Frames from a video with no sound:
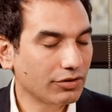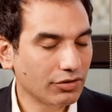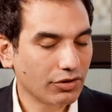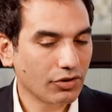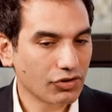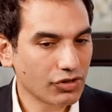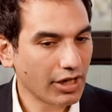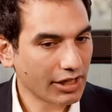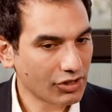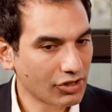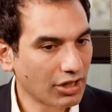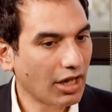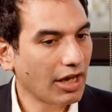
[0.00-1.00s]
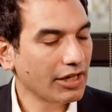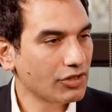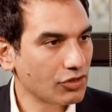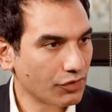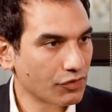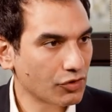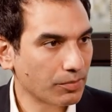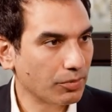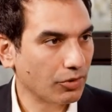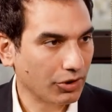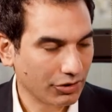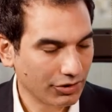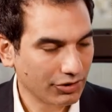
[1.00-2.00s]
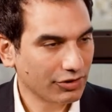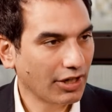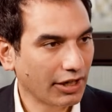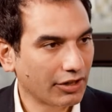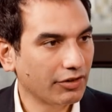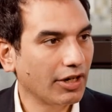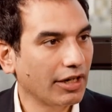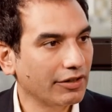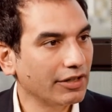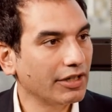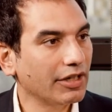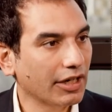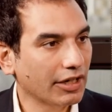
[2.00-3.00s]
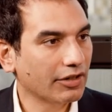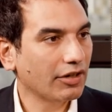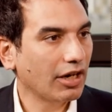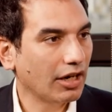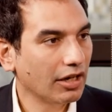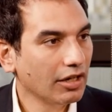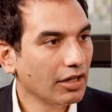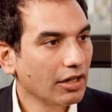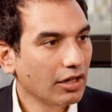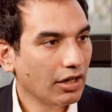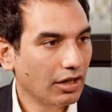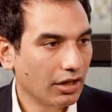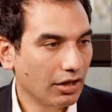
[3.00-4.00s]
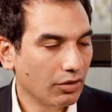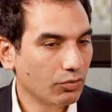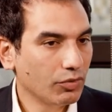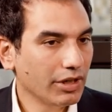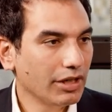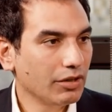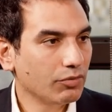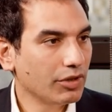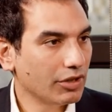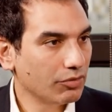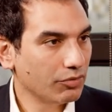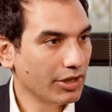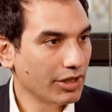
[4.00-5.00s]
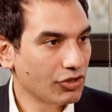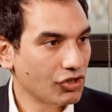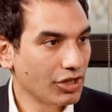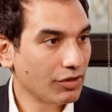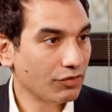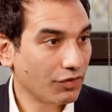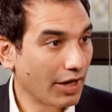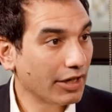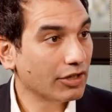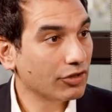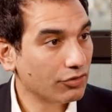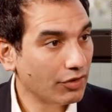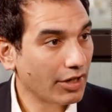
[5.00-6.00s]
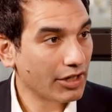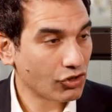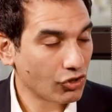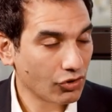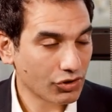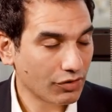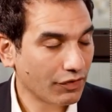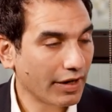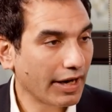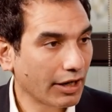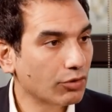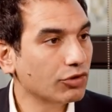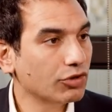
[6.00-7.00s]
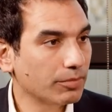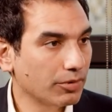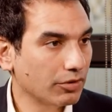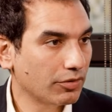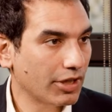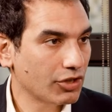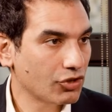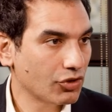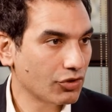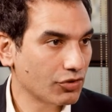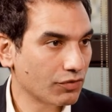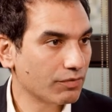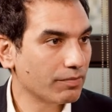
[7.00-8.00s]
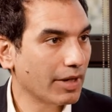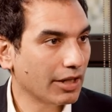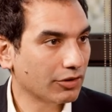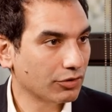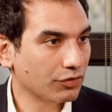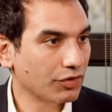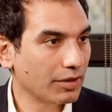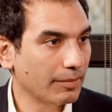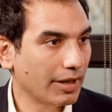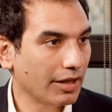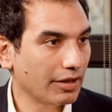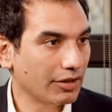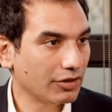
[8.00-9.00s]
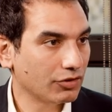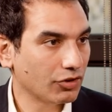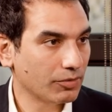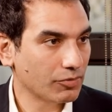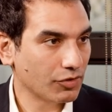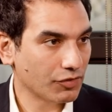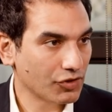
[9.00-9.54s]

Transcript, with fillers: to those next lines of support in Takoradi, in Accra, uh, we, we, we achieve very good ratios and very equitable ratios of male to female in terms of